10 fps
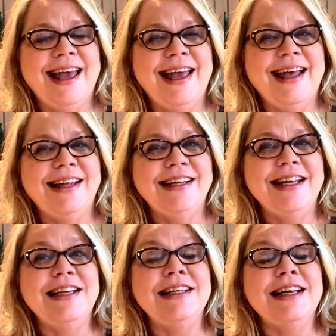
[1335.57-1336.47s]

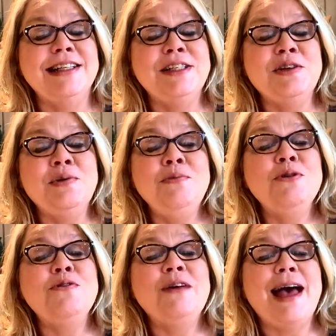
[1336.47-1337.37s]
And assume
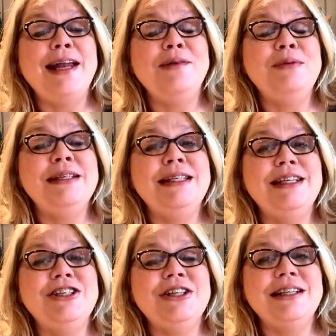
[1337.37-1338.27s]
your fighting
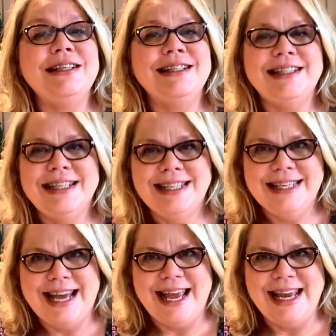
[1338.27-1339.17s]
position
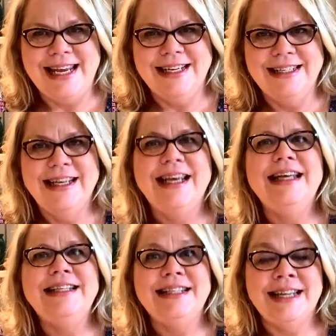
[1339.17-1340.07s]
today,
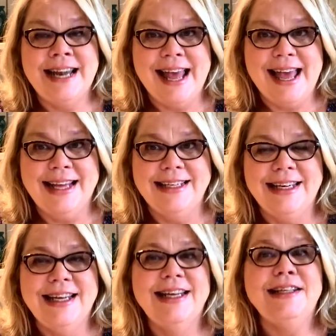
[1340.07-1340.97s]
tonight,
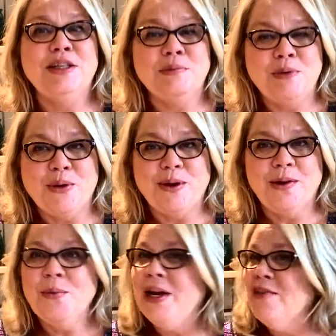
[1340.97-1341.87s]

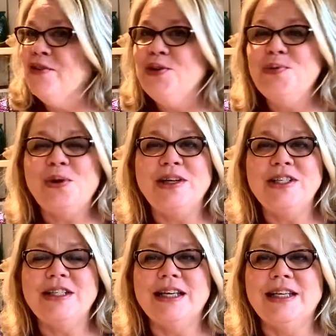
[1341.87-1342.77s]
tomorrow. Whenever you
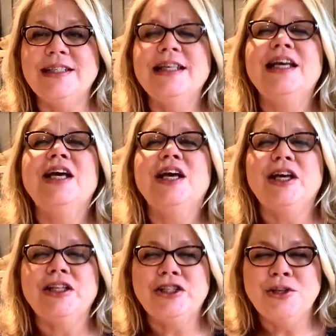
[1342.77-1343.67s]
watch this,
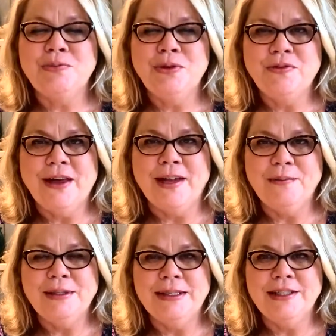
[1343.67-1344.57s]
assume your
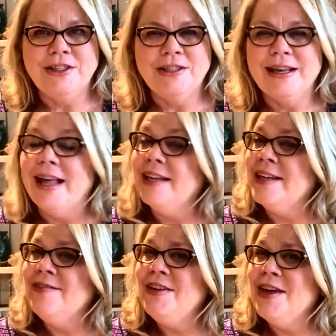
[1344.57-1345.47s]
fighting position. I
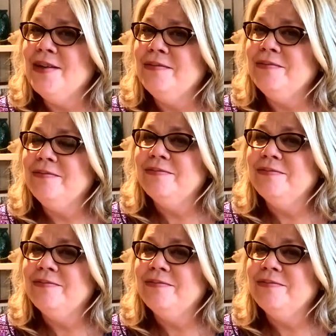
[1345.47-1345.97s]
love y'all.